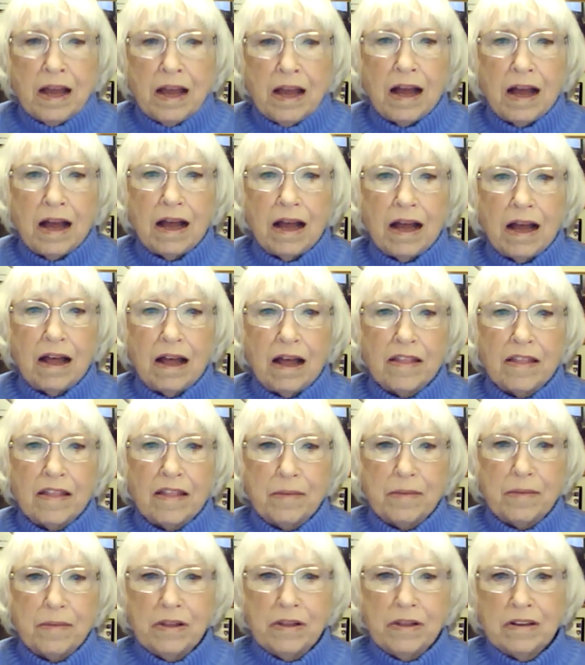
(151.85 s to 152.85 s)
The
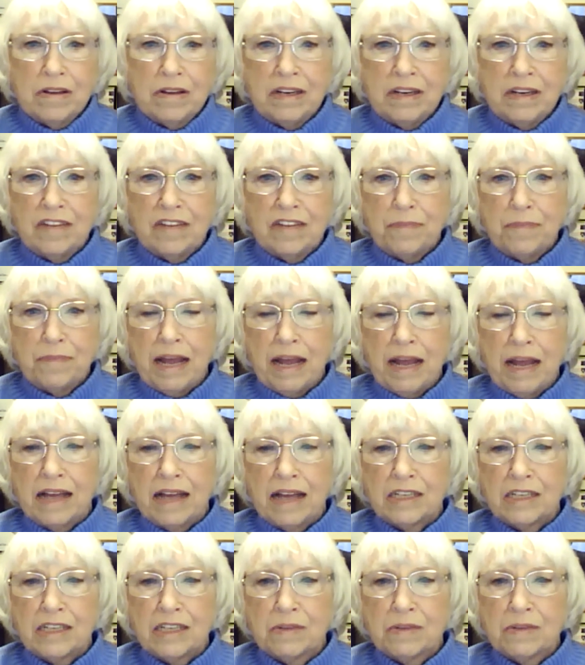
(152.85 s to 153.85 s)
bill couldn't have
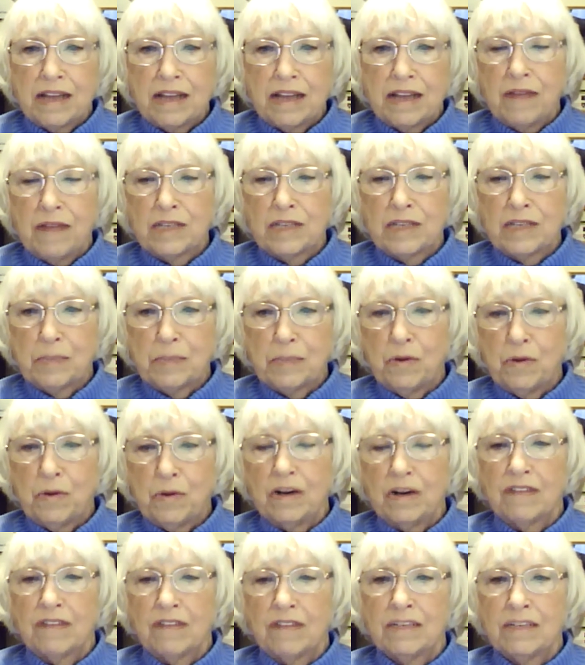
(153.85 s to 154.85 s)
passed without the
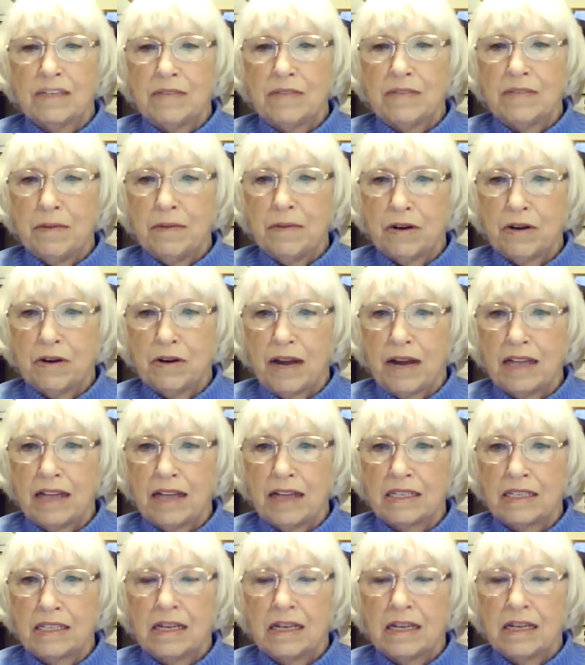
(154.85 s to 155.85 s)
support of some
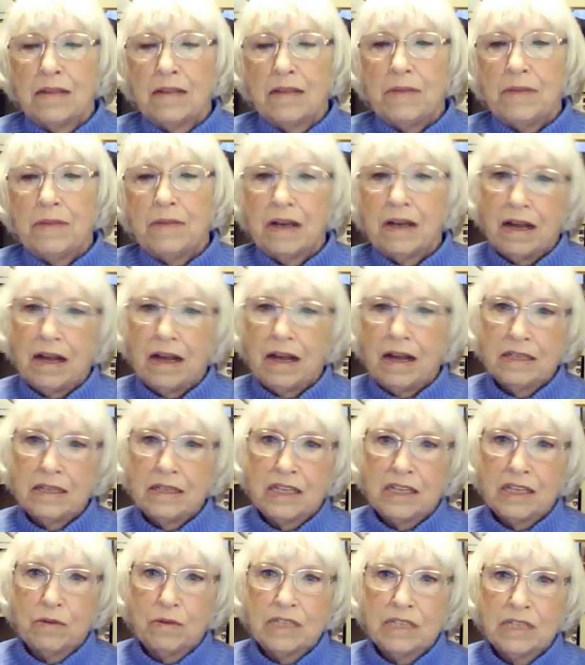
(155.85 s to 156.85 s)
Democrats because
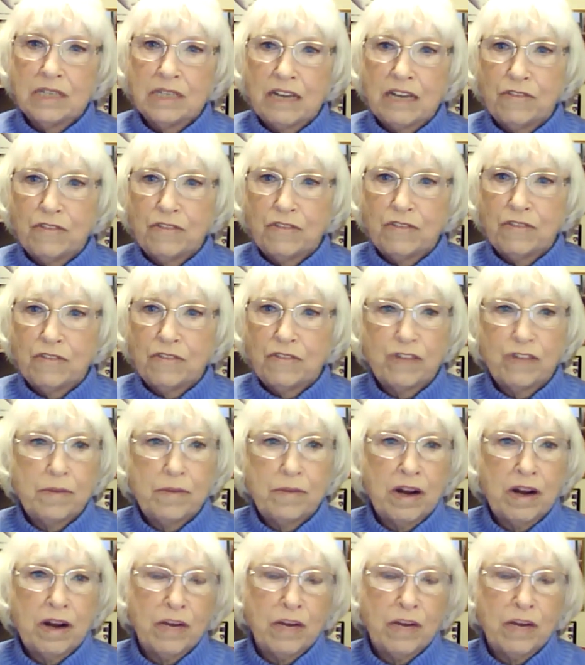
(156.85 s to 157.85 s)
there were several free
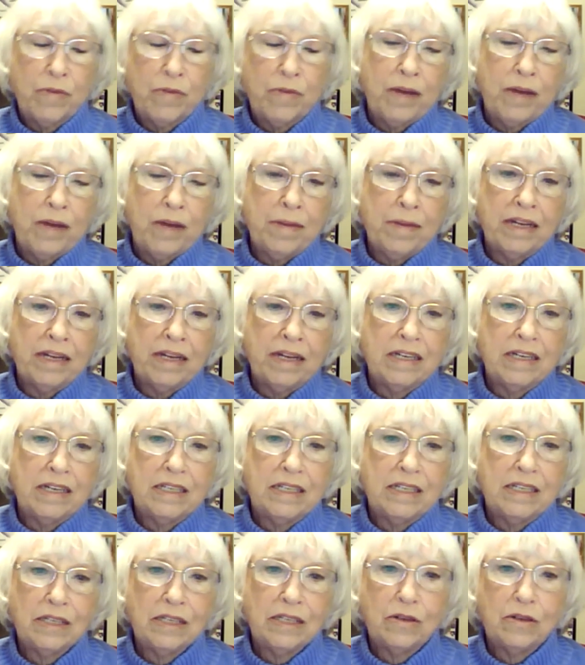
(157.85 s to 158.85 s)
market
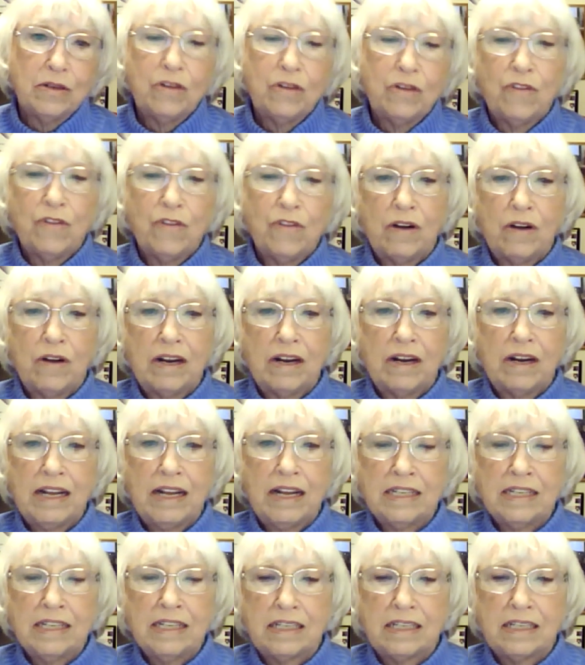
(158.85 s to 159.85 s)
Republicans who voted
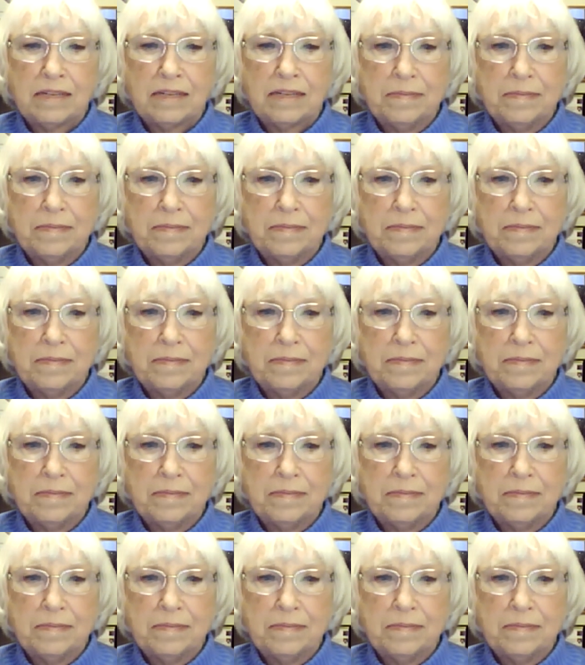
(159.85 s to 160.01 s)
against it.